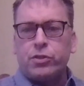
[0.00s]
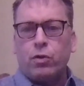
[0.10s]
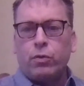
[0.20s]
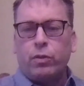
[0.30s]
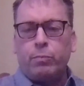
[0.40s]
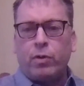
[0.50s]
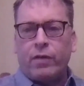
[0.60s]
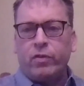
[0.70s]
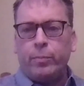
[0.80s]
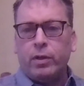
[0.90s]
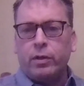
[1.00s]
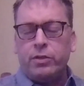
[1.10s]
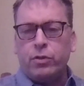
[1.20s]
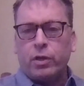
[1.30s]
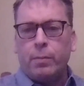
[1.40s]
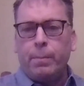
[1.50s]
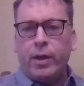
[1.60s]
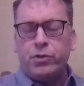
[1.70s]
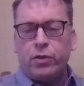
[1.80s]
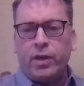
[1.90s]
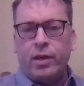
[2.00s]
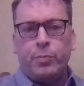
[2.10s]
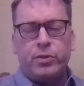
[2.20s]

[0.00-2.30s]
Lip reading: So the profitability took a major hit,